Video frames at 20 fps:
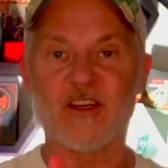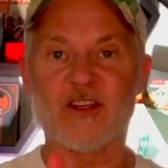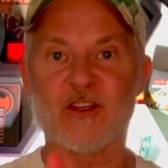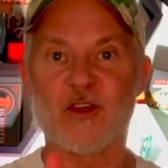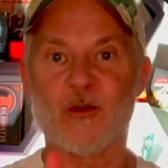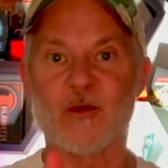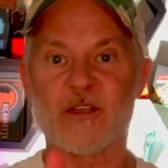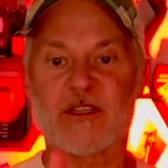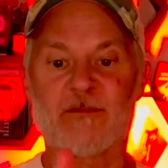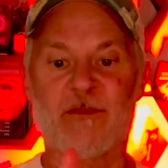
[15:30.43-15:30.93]

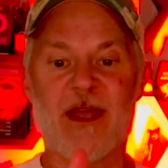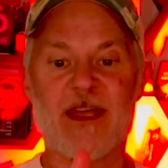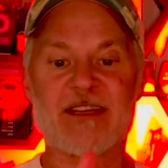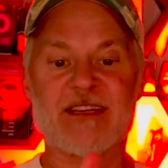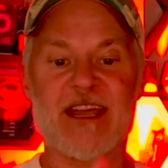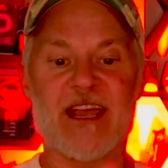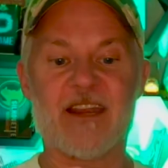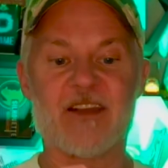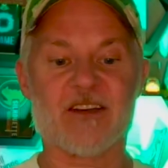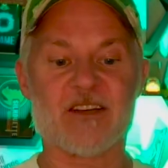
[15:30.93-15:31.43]
do with
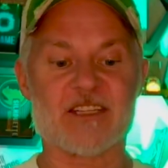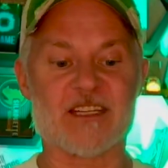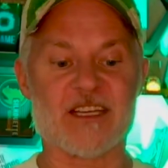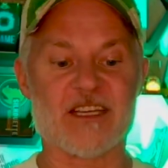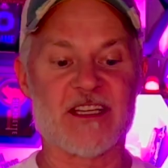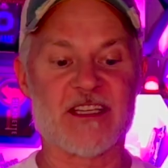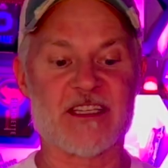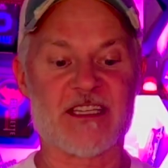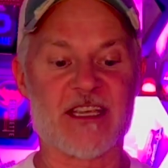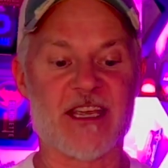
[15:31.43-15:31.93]
spectators
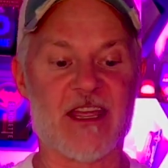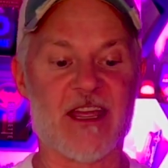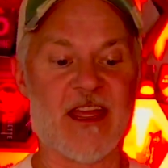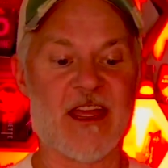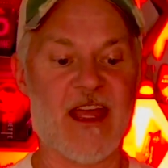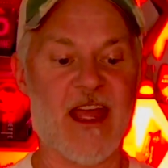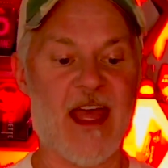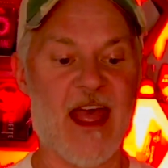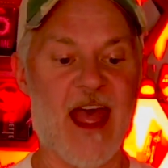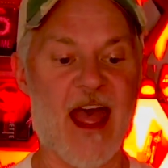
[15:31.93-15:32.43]
is
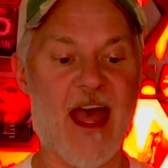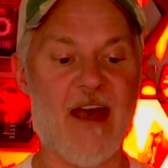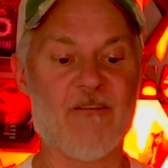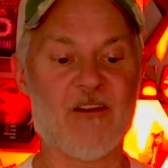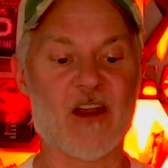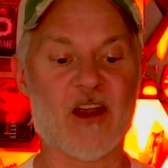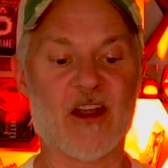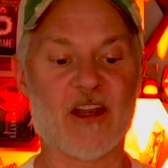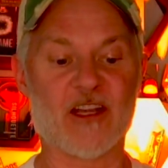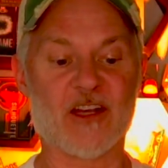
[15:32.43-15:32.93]
have it
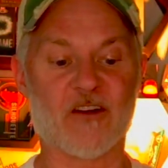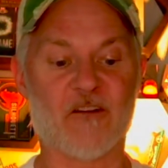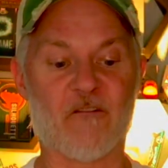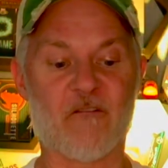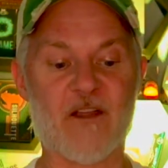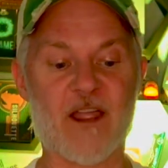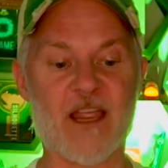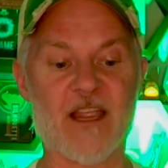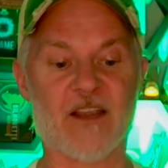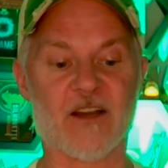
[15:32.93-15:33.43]
on your
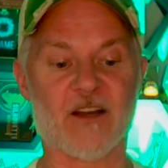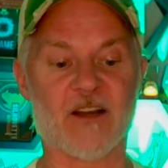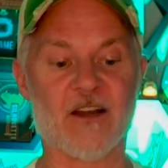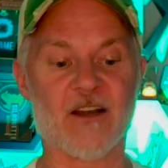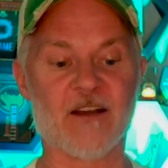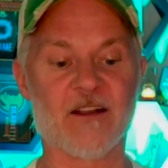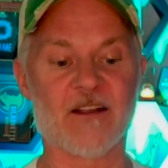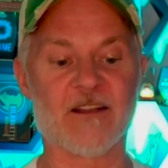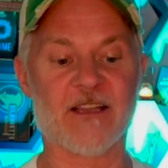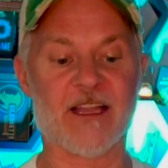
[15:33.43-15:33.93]
finger
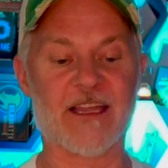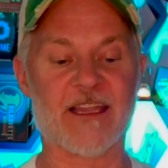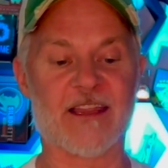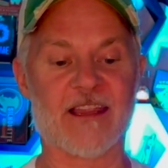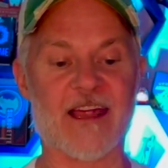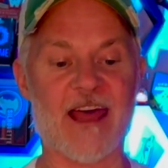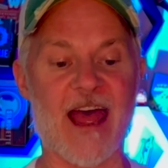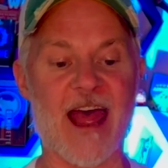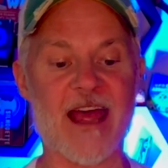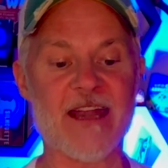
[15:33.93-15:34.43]
like
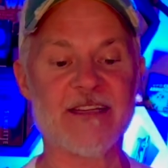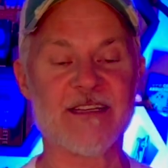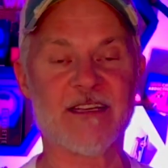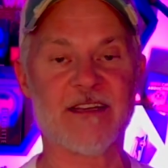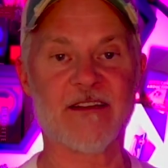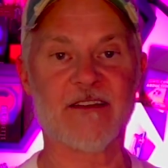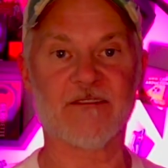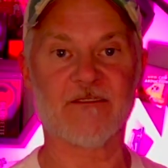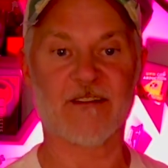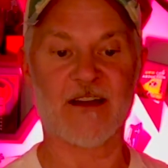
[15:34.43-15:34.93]
that,
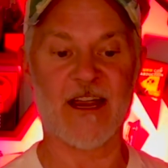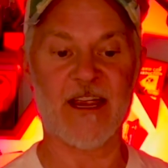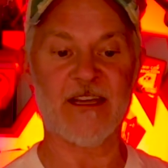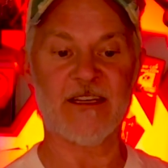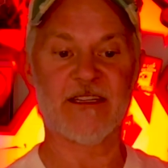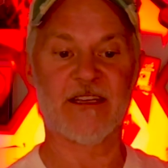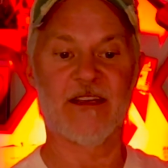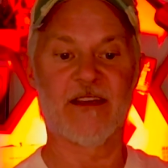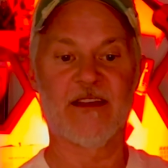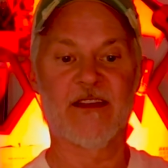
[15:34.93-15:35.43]
right?
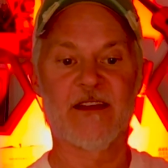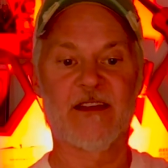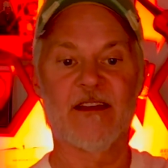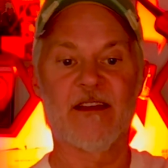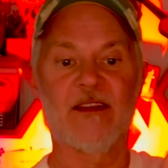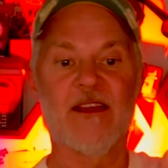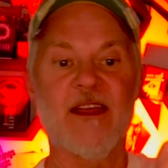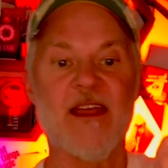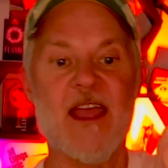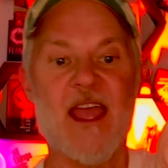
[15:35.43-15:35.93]

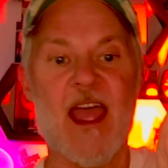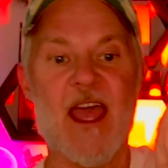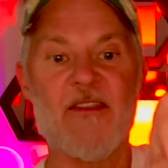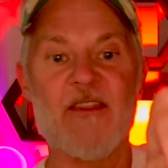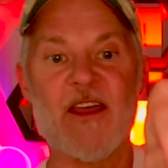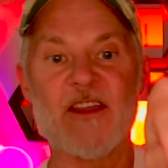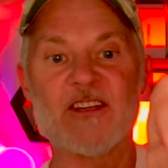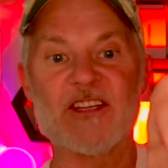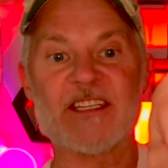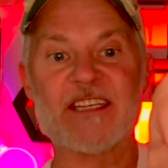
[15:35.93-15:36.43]
And
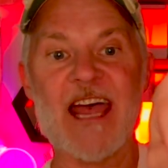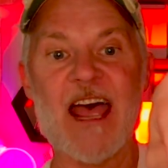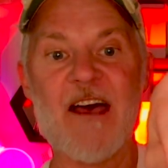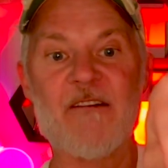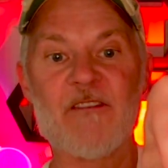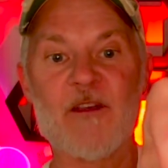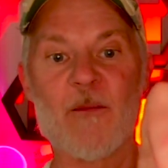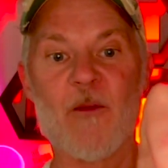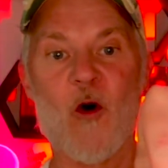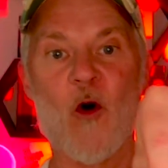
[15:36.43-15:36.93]
then just have
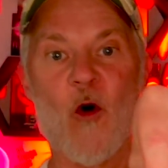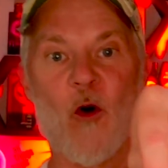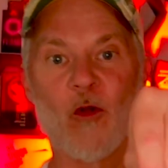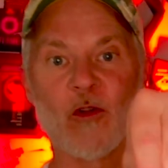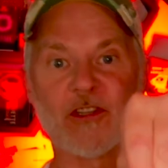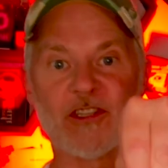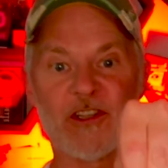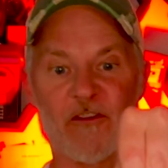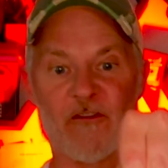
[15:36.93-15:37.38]
them hold your